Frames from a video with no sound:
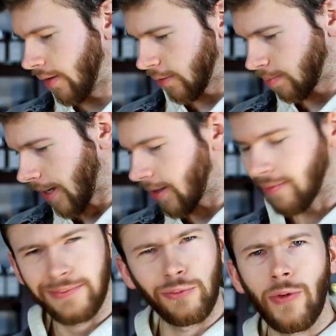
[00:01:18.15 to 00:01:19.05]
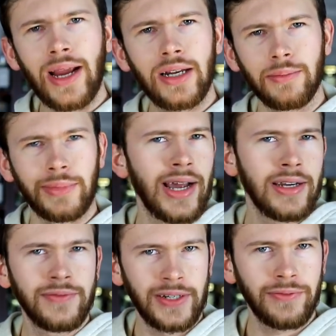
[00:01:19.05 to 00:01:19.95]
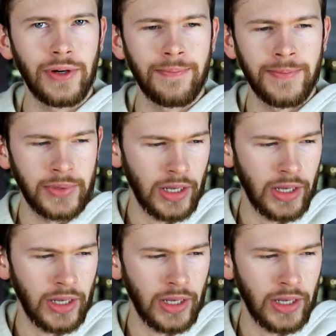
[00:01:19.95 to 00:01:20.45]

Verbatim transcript: They're kind of random, kind of different.